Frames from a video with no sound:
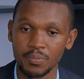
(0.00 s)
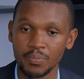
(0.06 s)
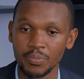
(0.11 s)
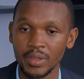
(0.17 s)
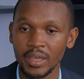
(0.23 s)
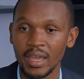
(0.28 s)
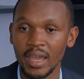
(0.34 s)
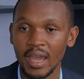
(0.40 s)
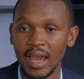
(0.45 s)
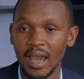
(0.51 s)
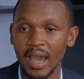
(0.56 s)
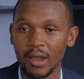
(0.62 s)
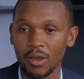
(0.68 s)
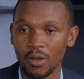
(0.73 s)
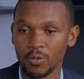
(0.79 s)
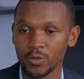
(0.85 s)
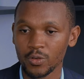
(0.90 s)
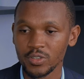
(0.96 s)
Okay.
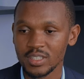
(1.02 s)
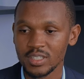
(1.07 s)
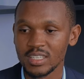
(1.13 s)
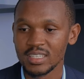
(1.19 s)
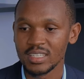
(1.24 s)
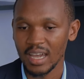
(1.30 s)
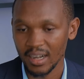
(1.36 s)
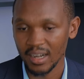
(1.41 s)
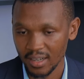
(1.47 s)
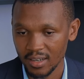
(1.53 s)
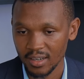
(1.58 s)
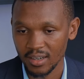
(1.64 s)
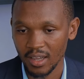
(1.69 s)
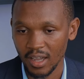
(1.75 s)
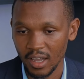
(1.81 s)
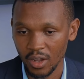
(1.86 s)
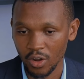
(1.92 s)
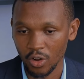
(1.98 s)
Mm-hmm. Of course, these are
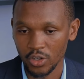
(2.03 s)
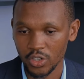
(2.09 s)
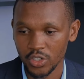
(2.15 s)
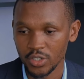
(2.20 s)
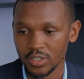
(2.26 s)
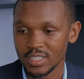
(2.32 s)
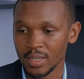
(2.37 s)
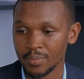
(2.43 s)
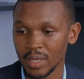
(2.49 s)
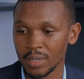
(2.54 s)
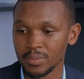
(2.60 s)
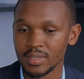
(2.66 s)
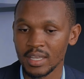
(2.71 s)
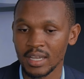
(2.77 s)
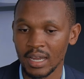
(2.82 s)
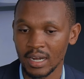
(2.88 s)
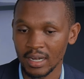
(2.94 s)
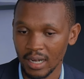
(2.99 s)
uh, conditions. Sometimes
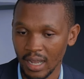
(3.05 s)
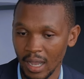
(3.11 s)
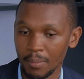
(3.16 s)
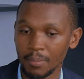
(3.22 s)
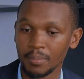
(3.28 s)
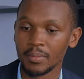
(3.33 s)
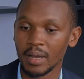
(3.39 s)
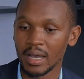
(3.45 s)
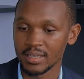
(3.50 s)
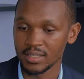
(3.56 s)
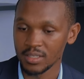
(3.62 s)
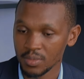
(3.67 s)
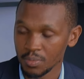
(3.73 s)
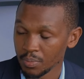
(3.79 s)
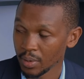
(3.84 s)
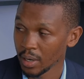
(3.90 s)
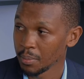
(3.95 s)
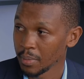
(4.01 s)
they can come as
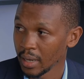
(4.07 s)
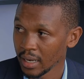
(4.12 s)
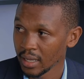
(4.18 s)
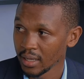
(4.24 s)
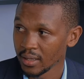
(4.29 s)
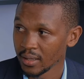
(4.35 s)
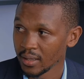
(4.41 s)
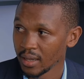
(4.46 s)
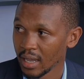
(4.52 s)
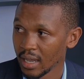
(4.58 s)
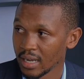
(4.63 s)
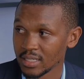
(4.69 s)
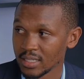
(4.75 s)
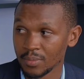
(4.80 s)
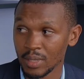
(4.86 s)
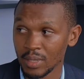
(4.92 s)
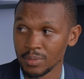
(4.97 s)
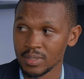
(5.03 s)
primary, mm -hmm. and mm-hmm.
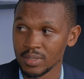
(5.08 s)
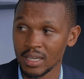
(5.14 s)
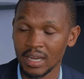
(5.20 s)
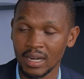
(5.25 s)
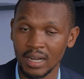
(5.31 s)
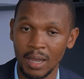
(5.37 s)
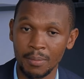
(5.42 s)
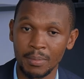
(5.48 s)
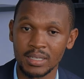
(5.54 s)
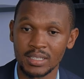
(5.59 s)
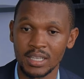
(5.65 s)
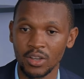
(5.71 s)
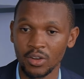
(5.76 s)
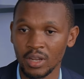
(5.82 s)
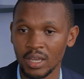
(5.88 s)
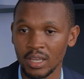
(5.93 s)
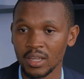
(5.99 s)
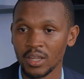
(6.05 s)
sometimes they can come as
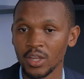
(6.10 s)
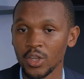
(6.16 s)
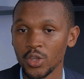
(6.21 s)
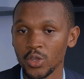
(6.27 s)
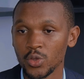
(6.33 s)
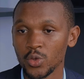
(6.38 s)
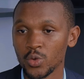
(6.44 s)
secondary. Mm -hmm.